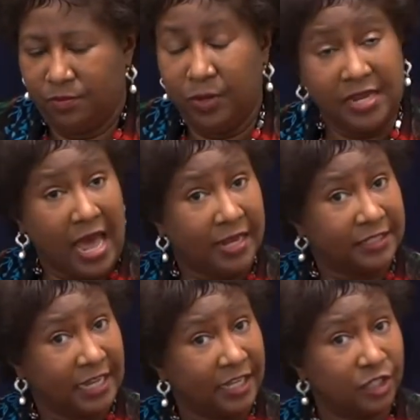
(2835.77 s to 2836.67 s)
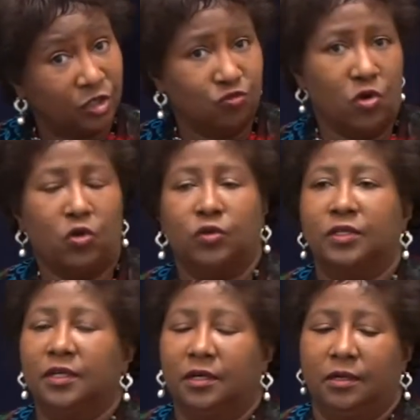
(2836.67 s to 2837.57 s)
but not a technical role,
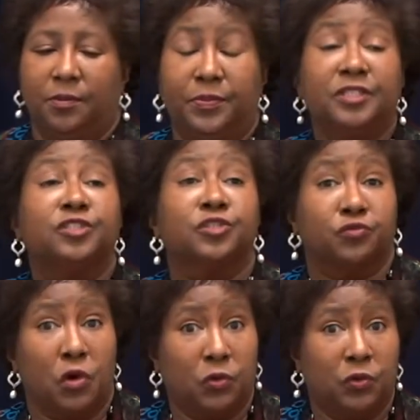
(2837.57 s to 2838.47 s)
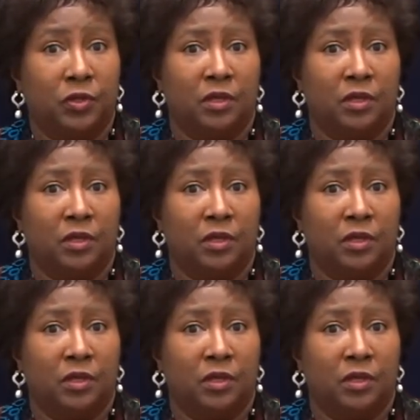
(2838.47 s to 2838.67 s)
a business role,